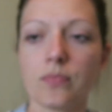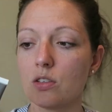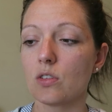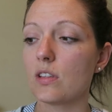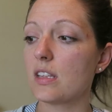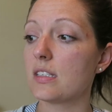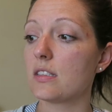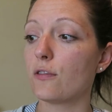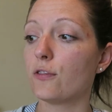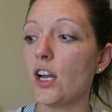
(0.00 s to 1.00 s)
So this is
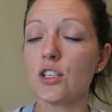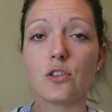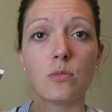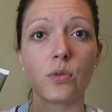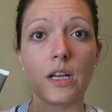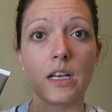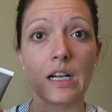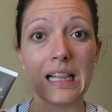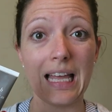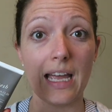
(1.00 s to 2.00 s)
the Fresh
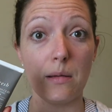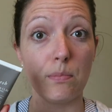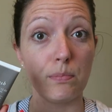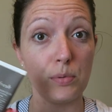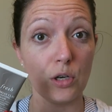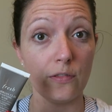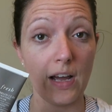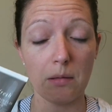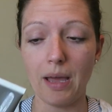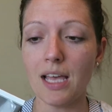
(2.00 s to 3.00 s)
Umbrian Clay
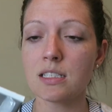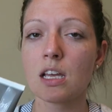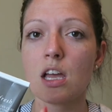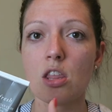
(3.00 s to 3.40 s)
Purifying Mask.